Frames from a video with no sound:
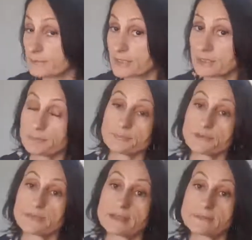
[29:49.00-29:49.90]
help
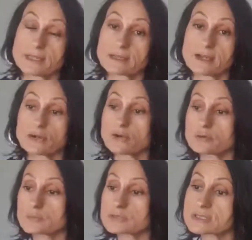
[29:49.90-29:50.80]
with making our
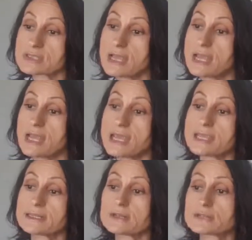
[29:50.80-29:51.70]
hormones,
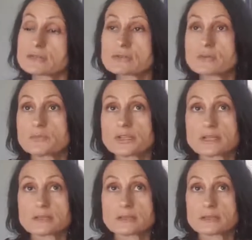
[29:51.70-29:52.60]
And they also
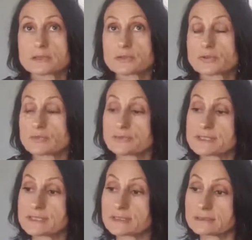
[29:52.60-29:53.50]
communicate through
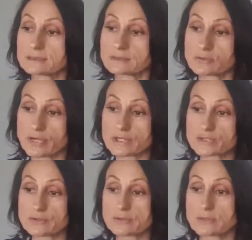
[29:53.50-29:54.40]
physical
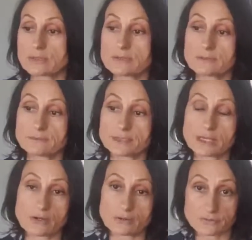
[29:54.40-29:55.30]
connection with
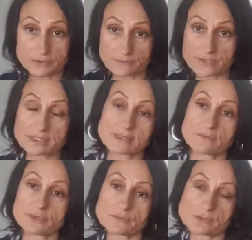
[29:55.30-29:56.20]
our nervous system,
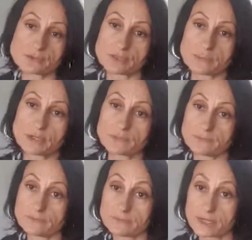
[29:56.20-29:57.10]
what I was talking about,
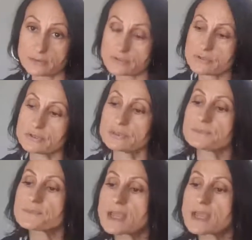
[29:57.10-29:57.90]
vagus nerve.